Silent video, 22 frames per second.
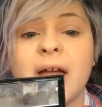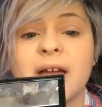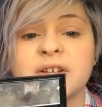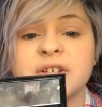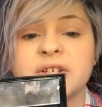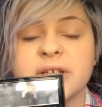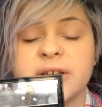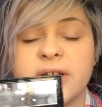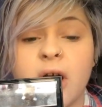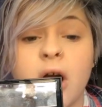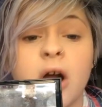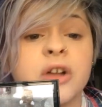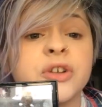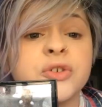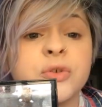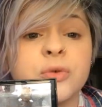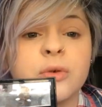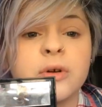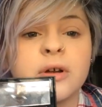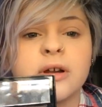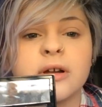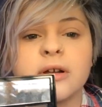actually
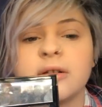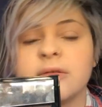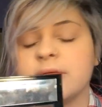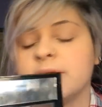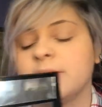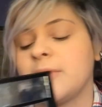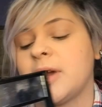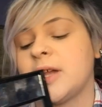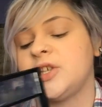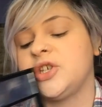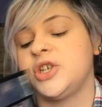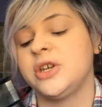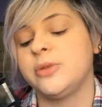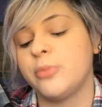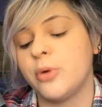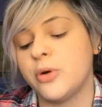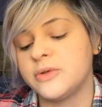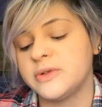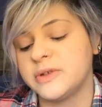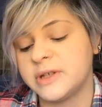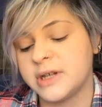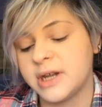contour my
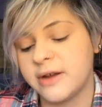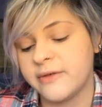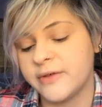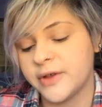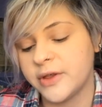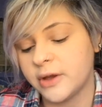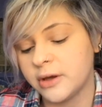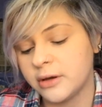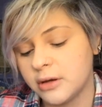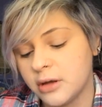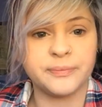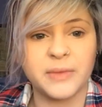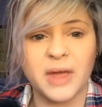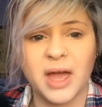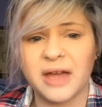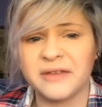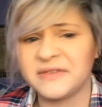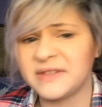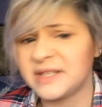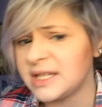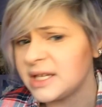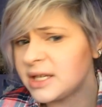cheekbones and everything.
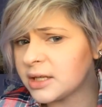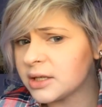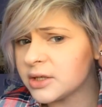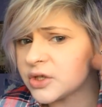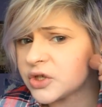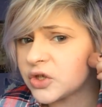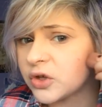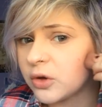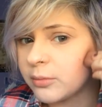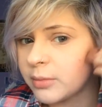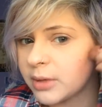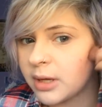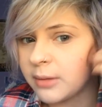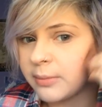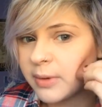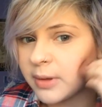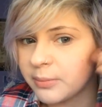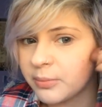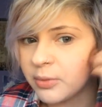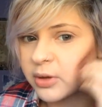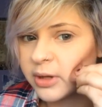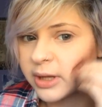I've seen so many
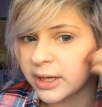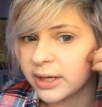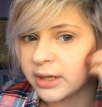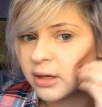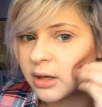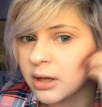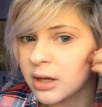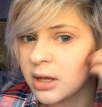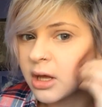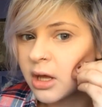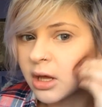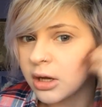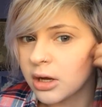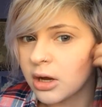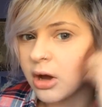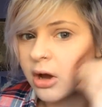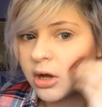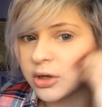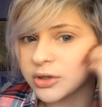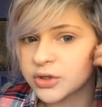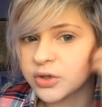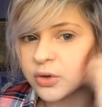people like
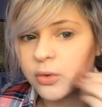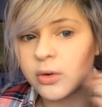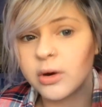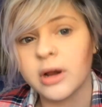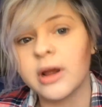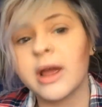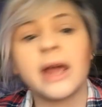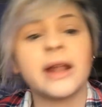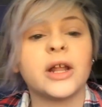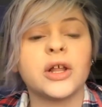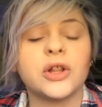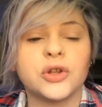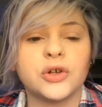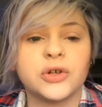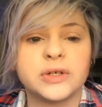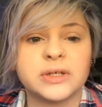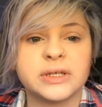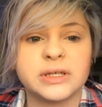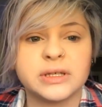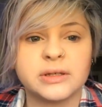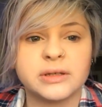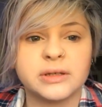contour and it
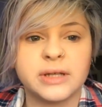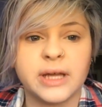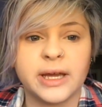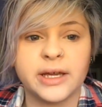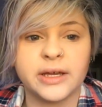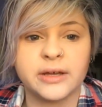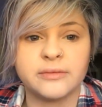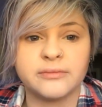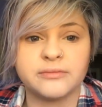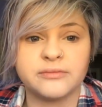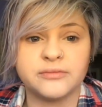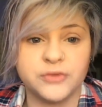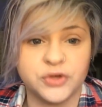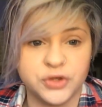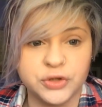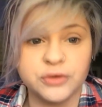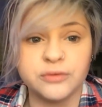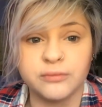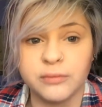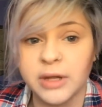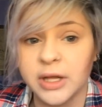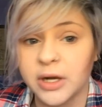looks like
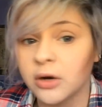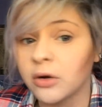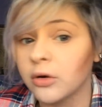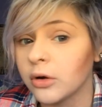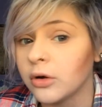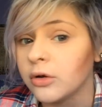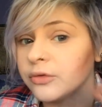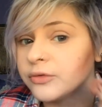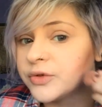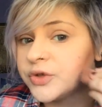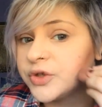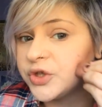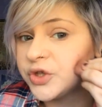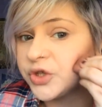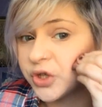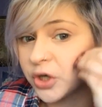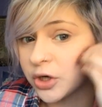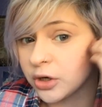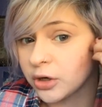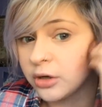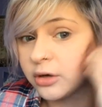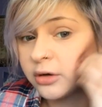literal
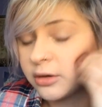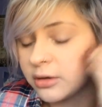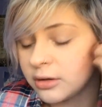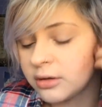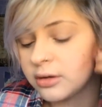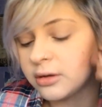dirt